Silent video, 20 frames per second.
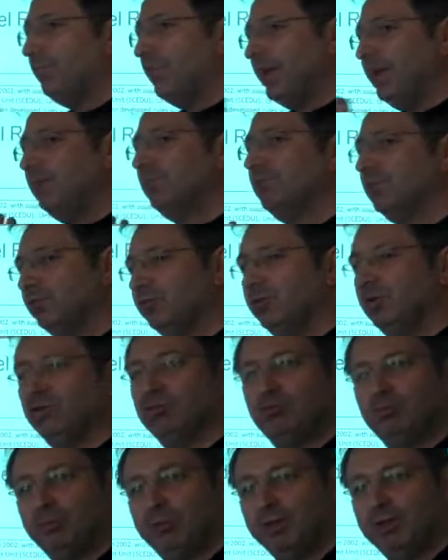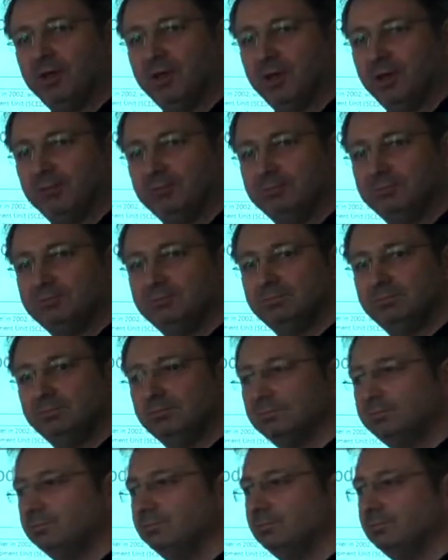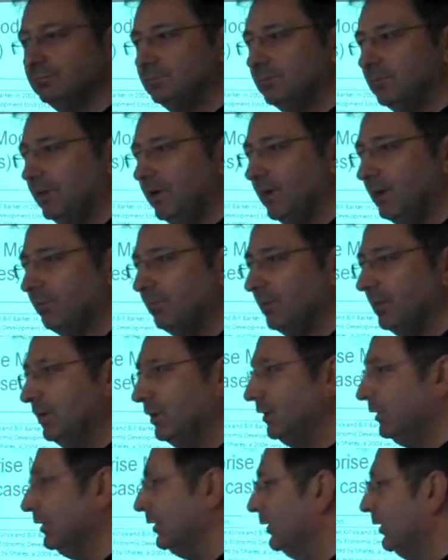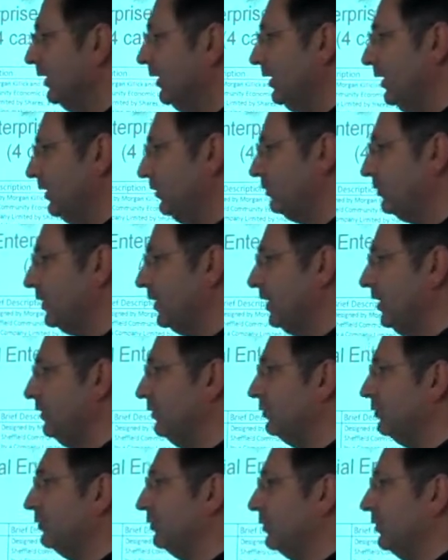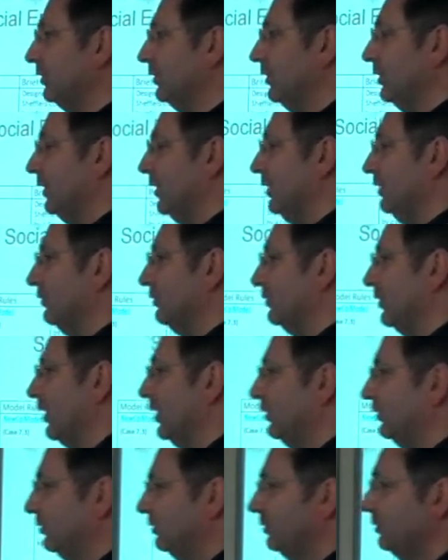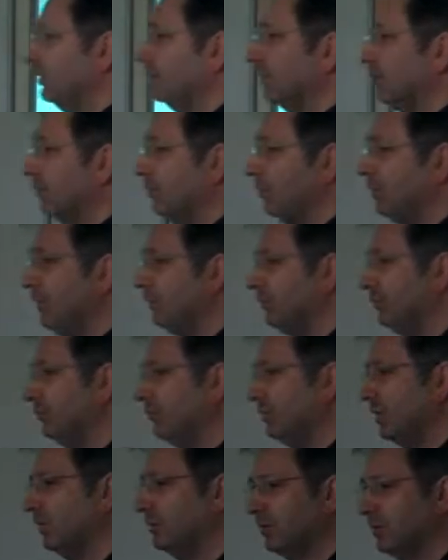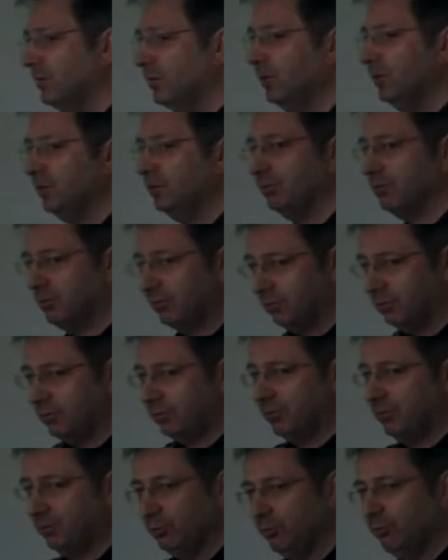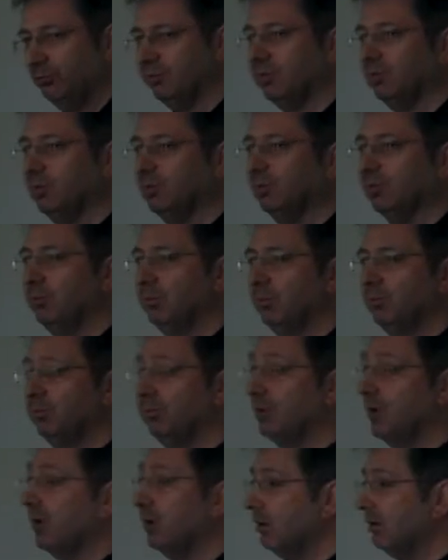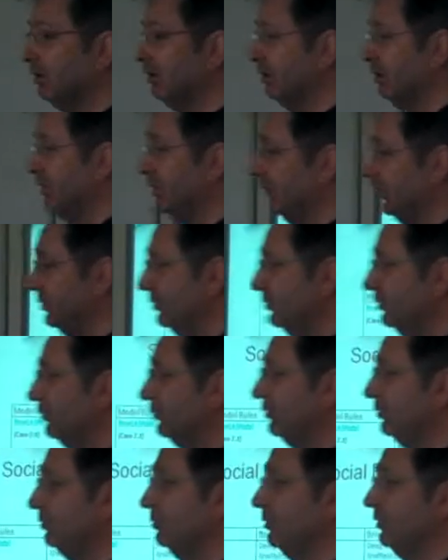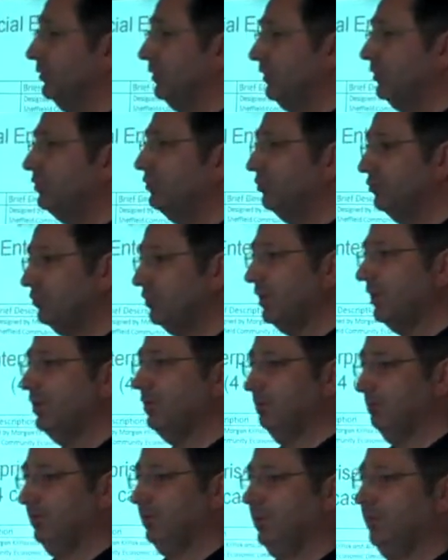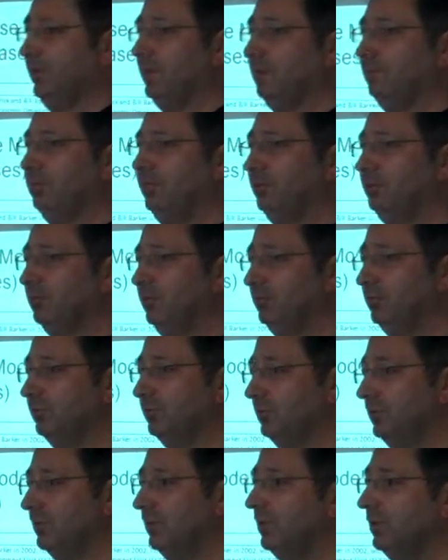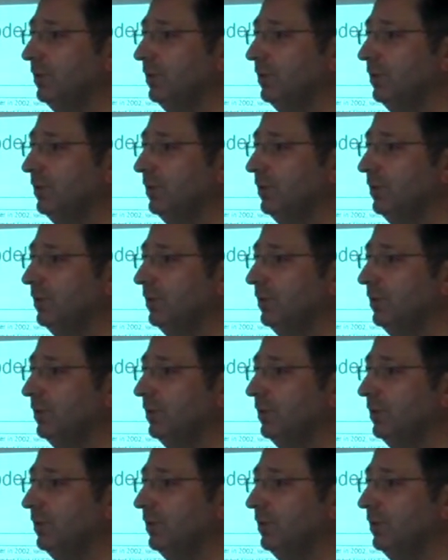favours the entrepreneur. Yeah. In his case, he said the person who sets up the business or the group who set up the business are entitled to a decent shareholding in that business,